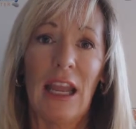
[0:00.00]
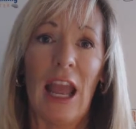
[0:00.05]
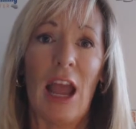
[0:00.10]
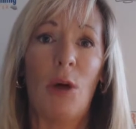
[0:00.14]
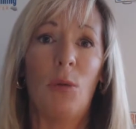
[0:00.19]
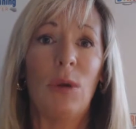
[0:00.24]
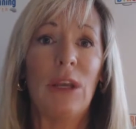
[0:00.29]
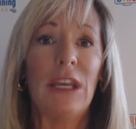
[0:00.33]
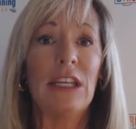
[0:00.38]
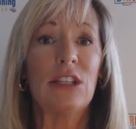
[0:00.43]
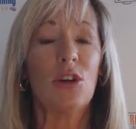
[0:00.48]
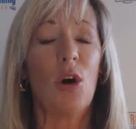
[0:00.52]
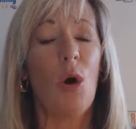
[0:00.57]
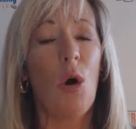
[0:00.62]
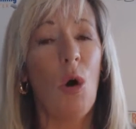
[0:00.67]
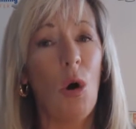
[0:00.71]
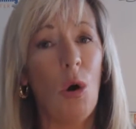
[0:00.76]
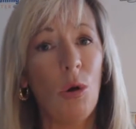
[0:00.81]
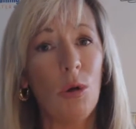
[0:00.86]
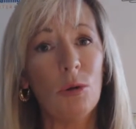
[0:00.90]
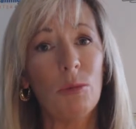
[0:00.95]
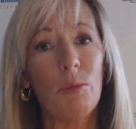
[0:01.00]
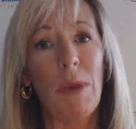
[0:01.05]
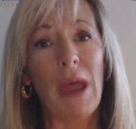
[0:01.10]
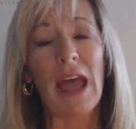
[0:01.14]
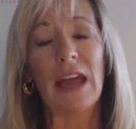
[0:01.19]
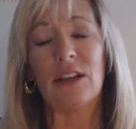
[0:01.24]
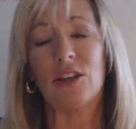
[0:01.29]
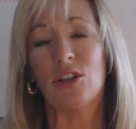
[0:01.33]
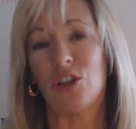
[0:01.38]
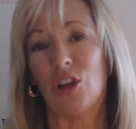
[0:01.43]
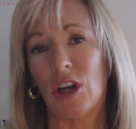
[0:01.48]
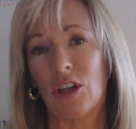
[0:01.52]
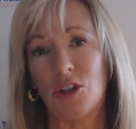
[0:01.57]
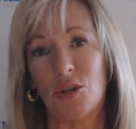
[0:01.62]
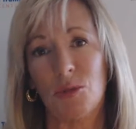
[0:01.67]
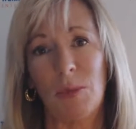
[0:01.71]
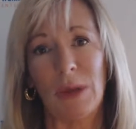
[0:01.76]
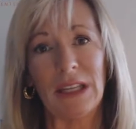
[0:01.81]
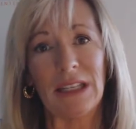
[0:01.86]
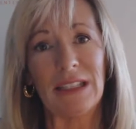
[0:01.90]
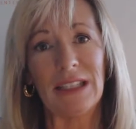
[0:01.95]
and we need to hold back
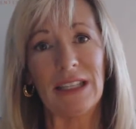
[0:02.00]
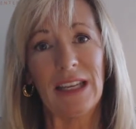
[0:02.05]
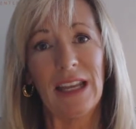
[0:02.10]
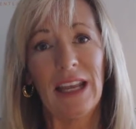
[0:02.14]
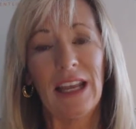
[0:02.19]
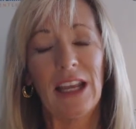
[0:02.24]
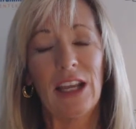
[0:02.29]
judgment.